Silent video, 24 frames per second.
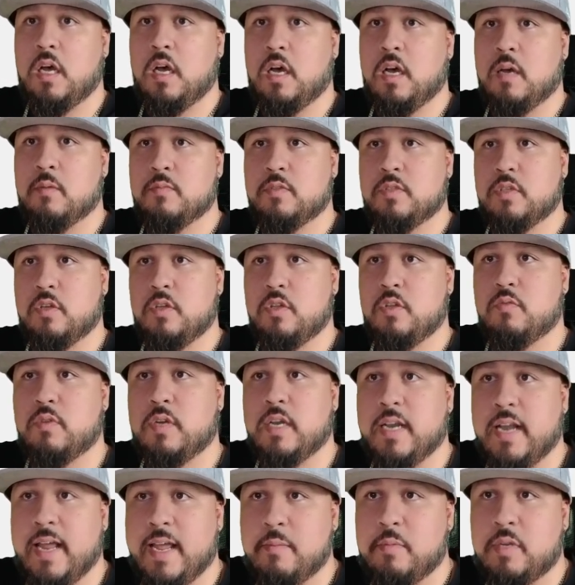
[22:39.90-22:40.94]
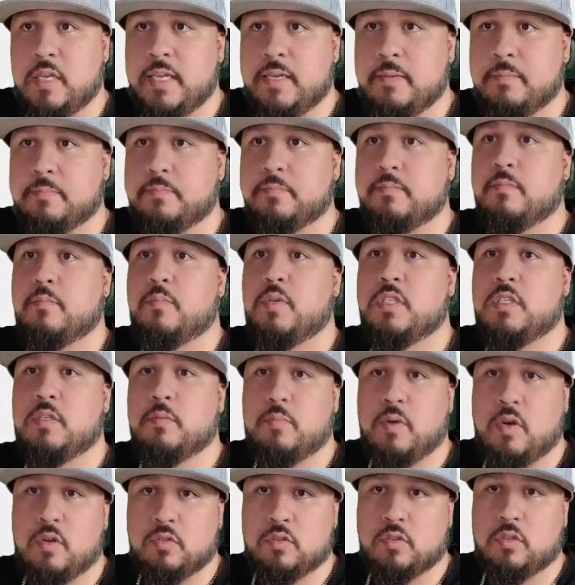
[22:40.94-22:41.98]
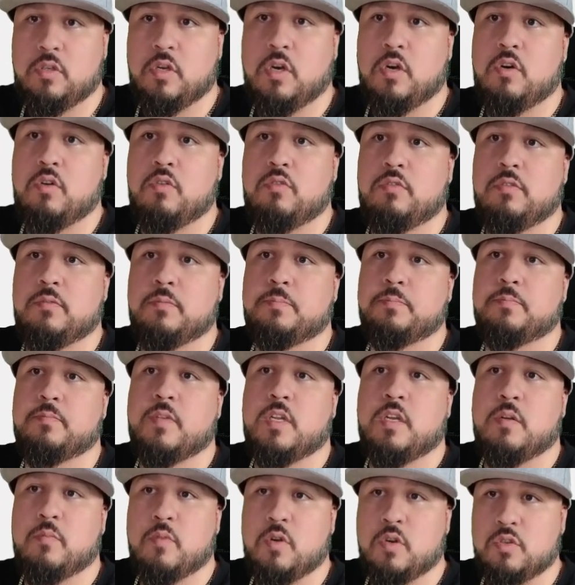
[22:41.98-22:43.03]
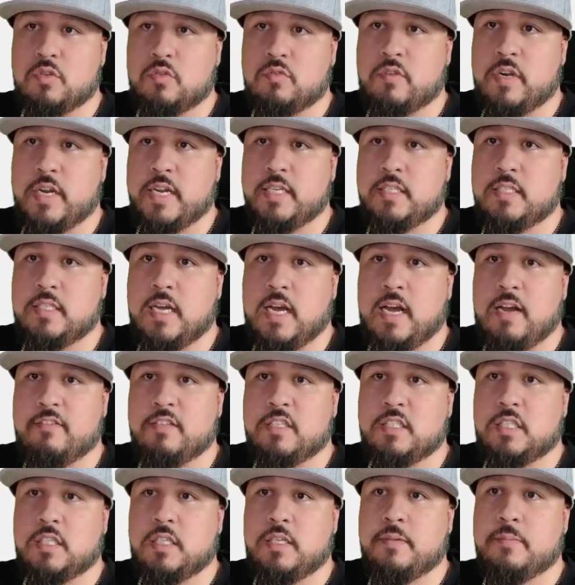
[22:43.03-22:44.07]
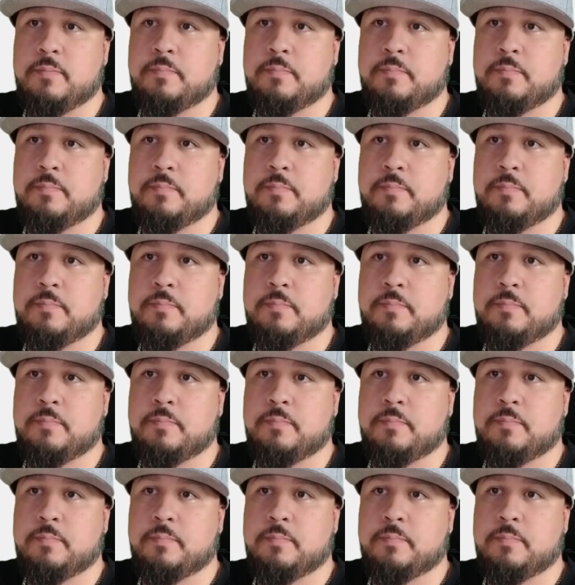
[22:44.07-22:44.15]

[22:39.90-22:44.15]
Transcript: So you would enable it. Put your postal code, commercial rates, obviously.